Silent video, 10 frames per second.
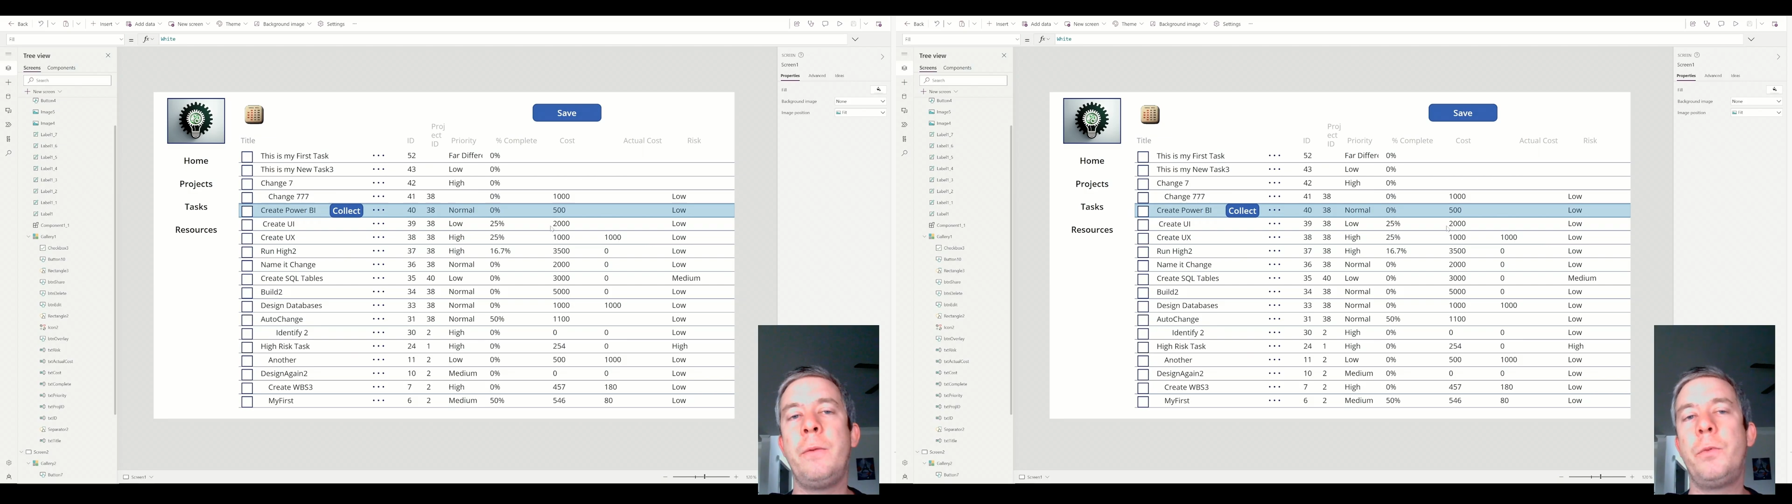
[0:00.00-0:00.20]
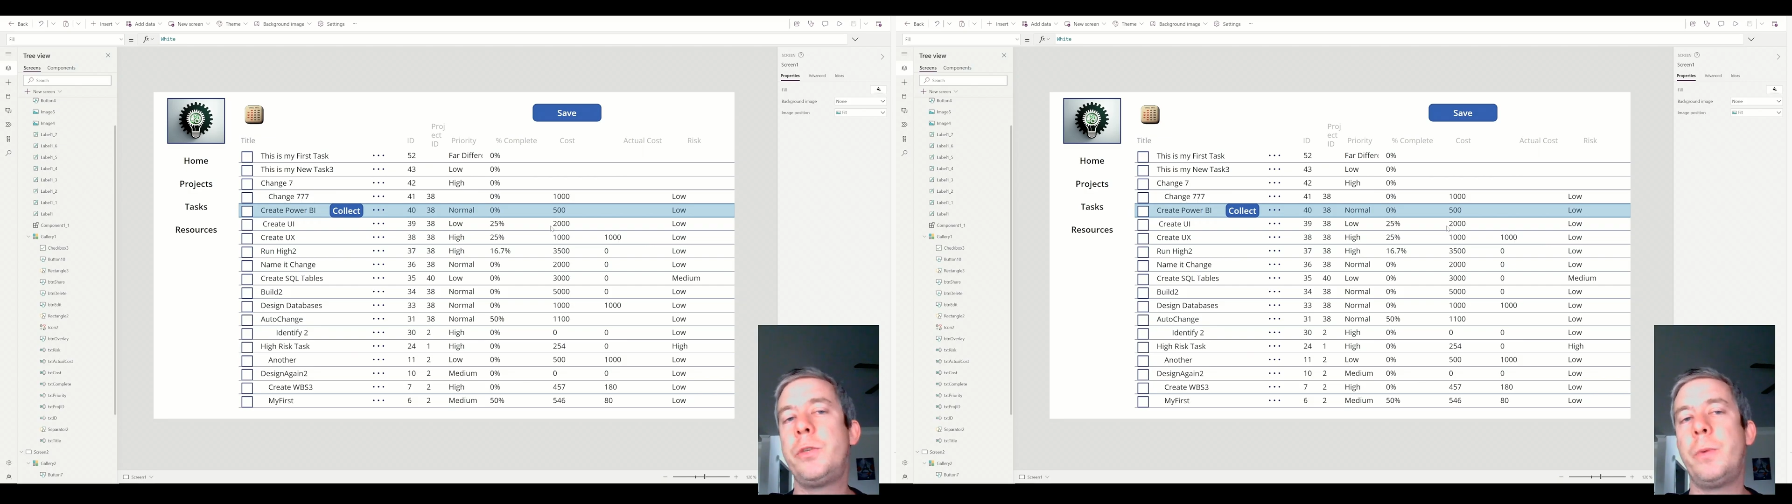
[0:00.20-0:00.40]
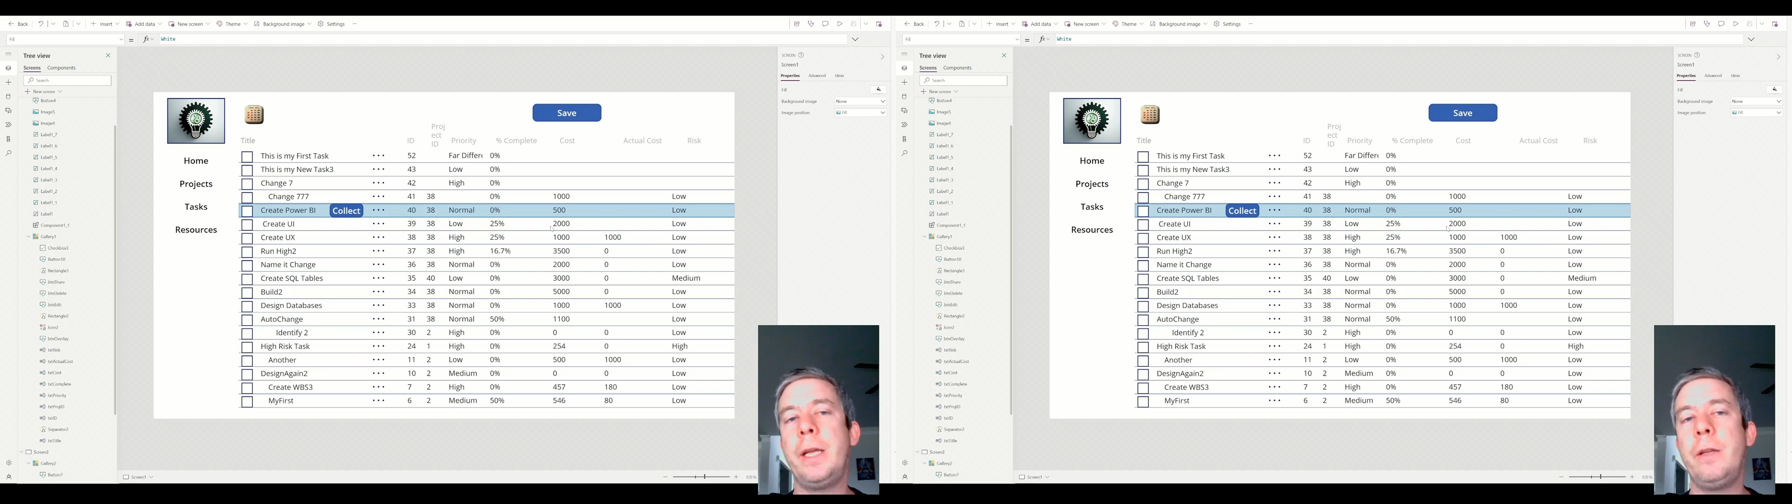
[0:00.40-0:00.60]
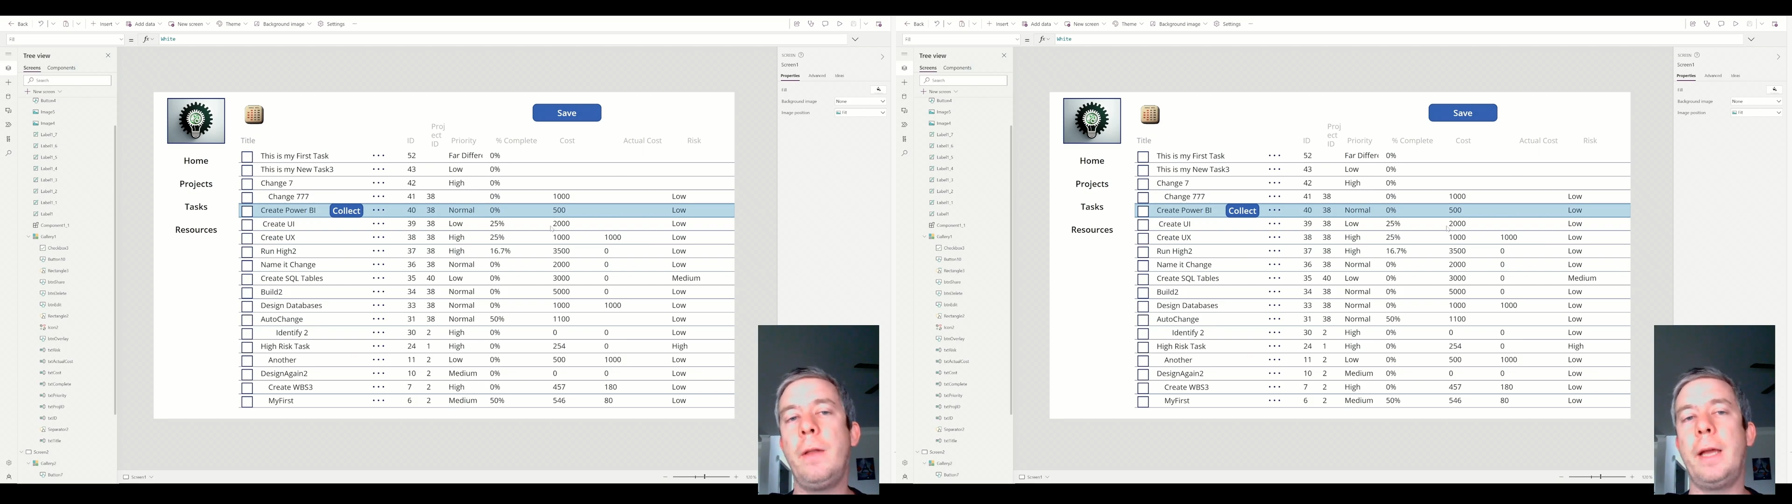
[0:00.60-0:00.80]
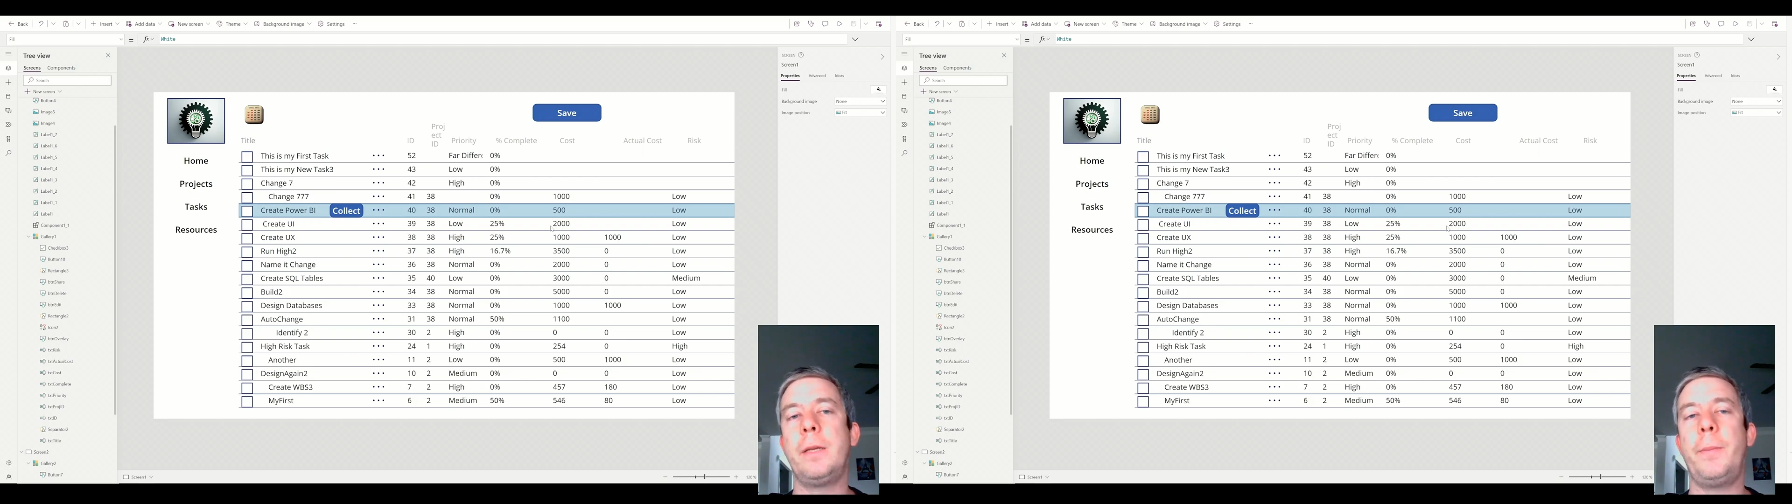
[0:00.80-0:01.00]
which way you
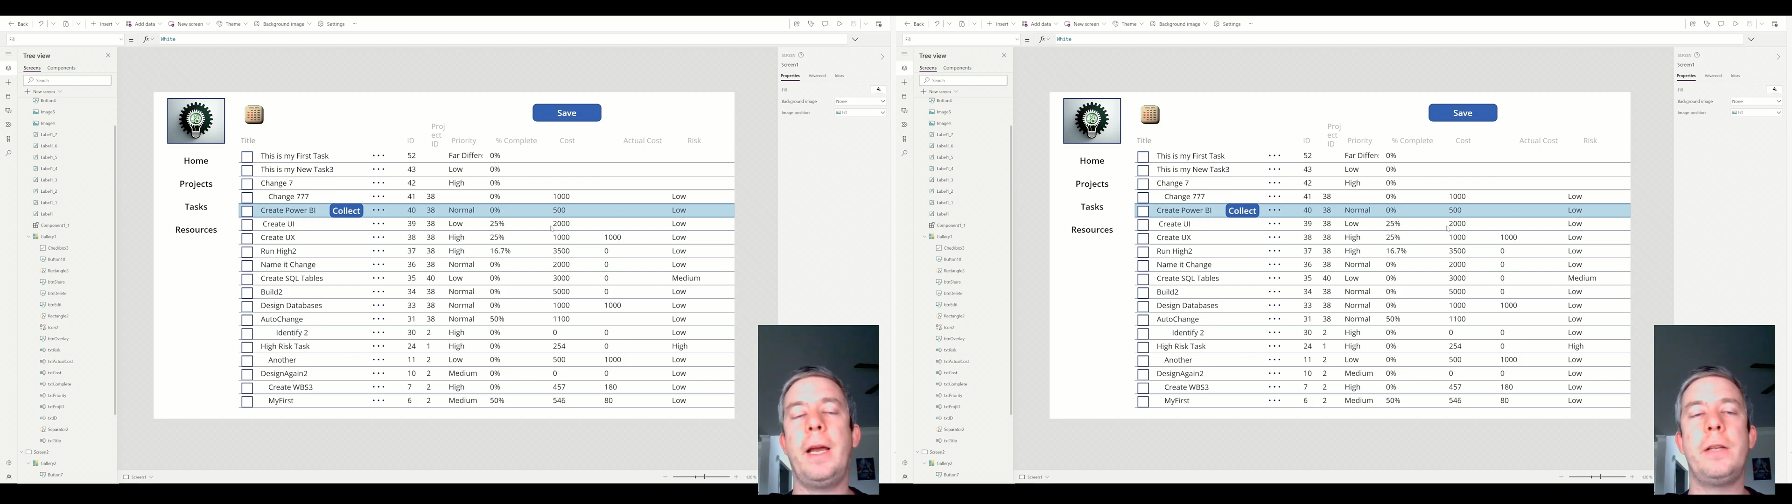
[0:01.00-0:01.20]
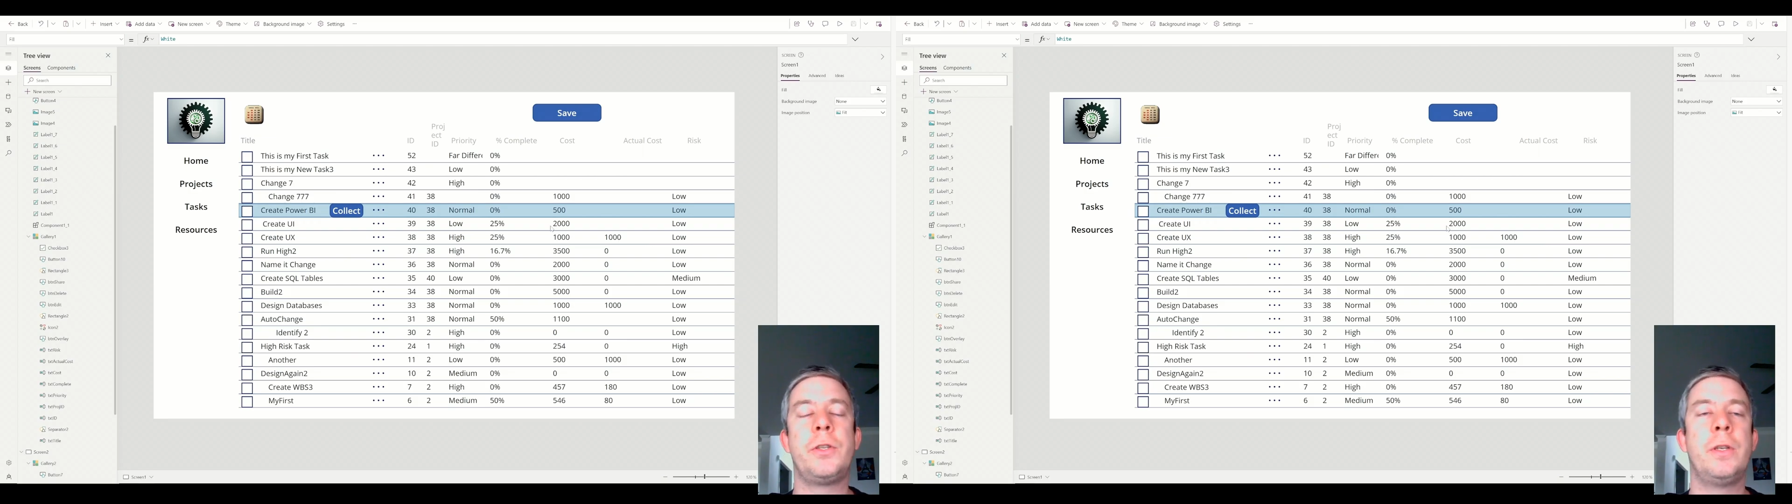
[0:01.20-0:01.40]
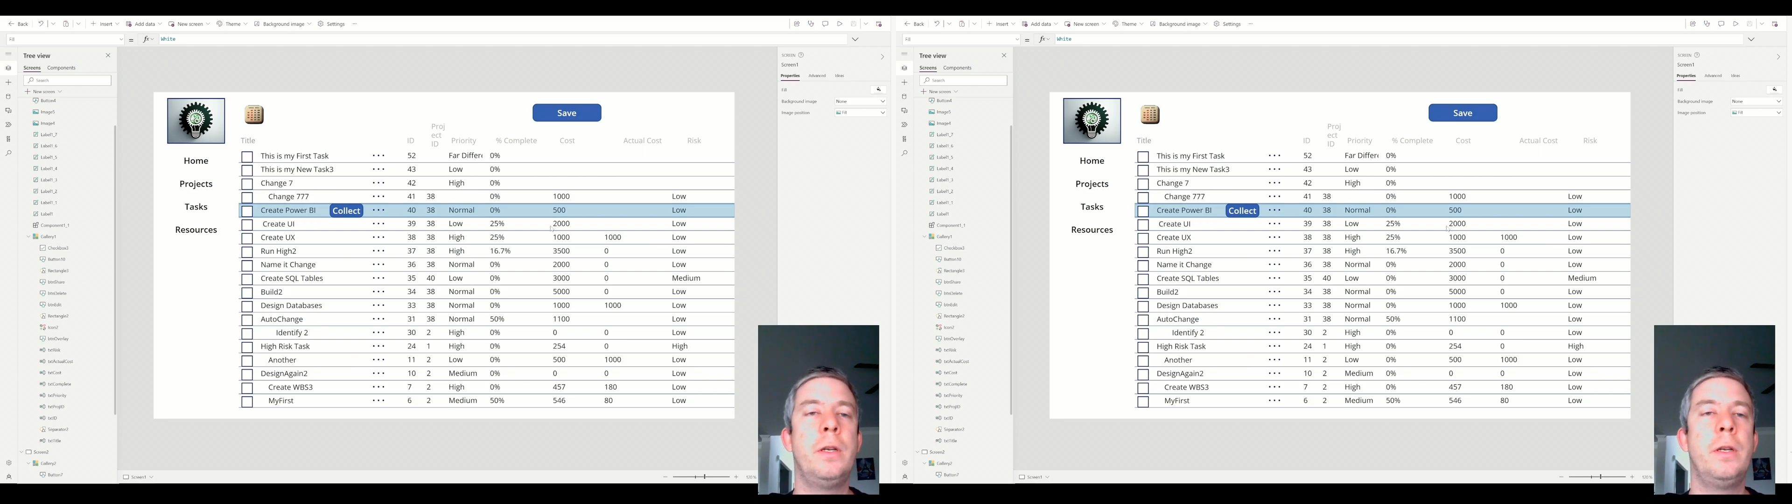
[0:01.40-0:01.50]
like to patch